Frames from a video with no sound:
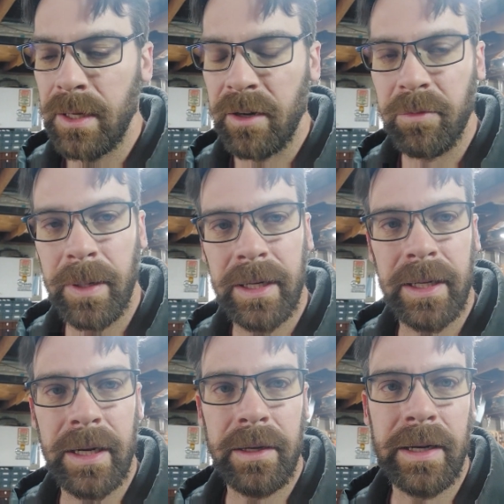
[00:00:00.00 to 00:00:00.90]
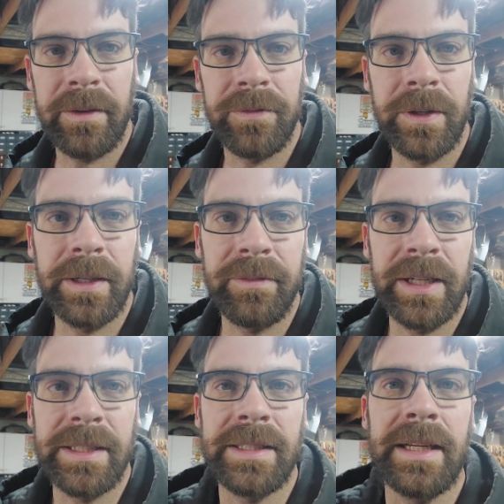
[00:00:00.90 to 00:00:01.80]
Everybody get out, have fun, have a
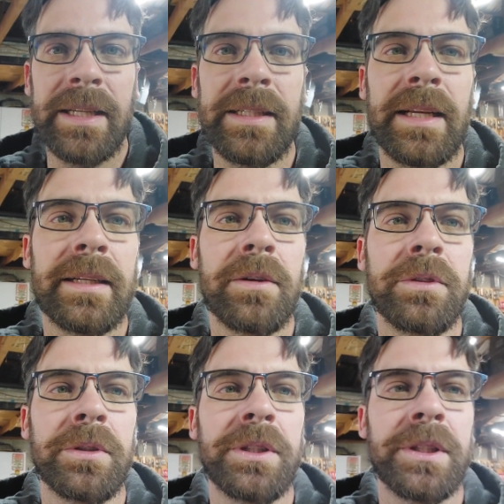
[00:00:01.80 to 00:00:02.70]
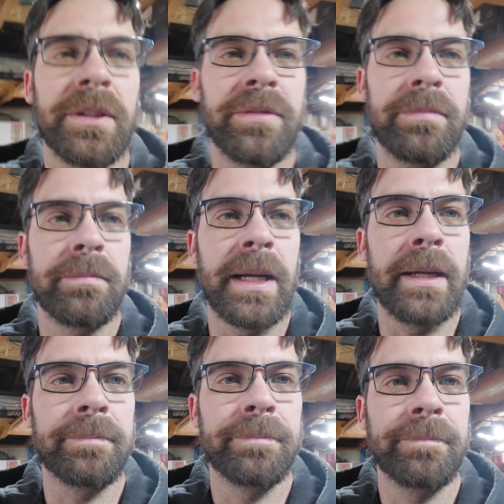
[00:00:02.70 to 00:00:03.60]
nice day, and go enjoy yourself. Bye.